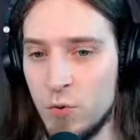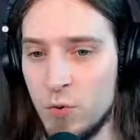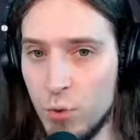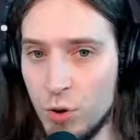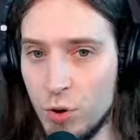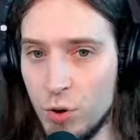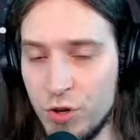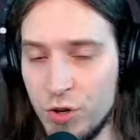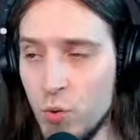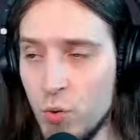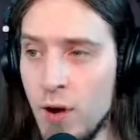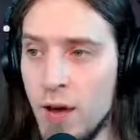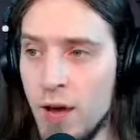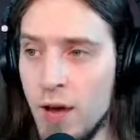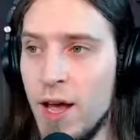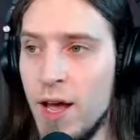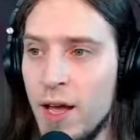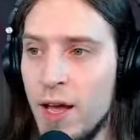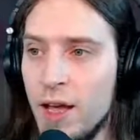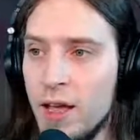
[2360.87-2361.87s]
would do
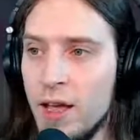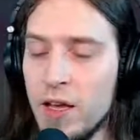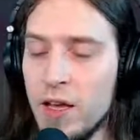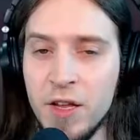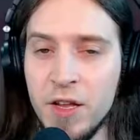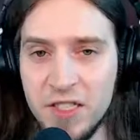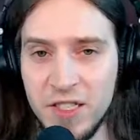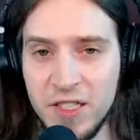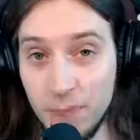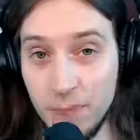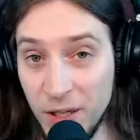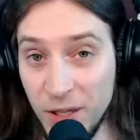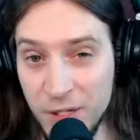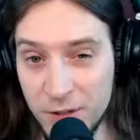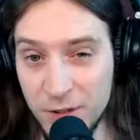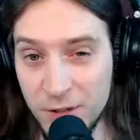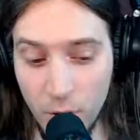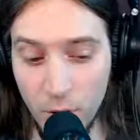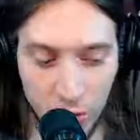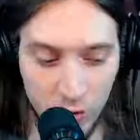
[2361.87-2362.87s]
in a
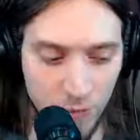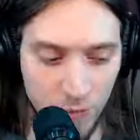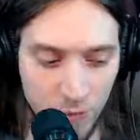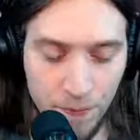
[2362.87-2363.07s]
split mode.